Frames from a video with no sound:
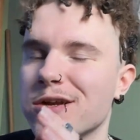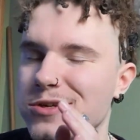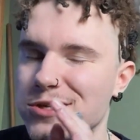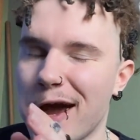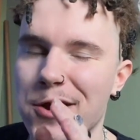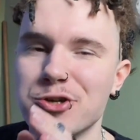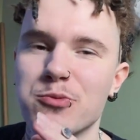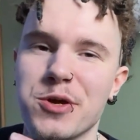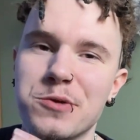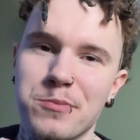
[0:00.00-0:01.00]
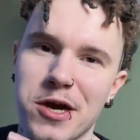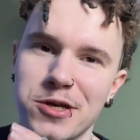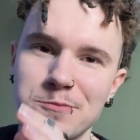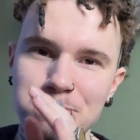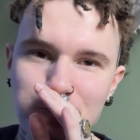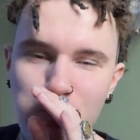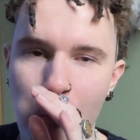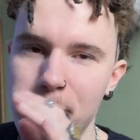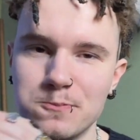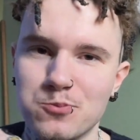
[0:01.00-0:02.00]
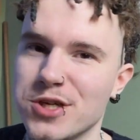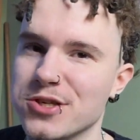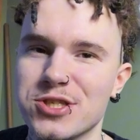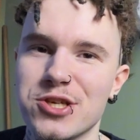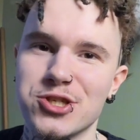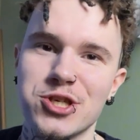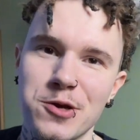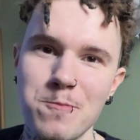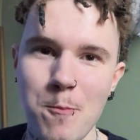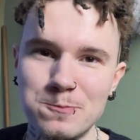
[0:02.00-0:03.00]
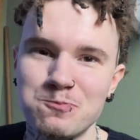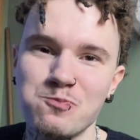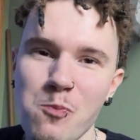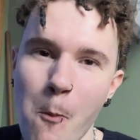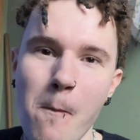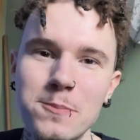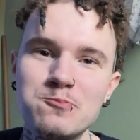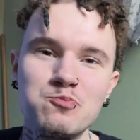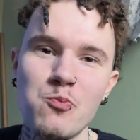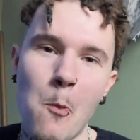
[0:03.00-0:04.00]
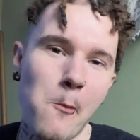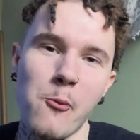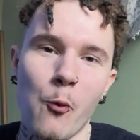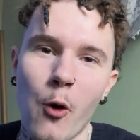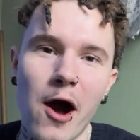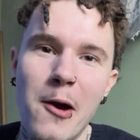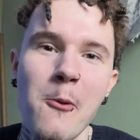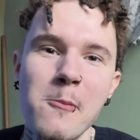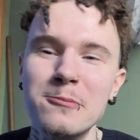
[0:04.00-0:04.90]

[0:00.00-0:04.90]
an entire Jamaican patty, and you say shit. Why?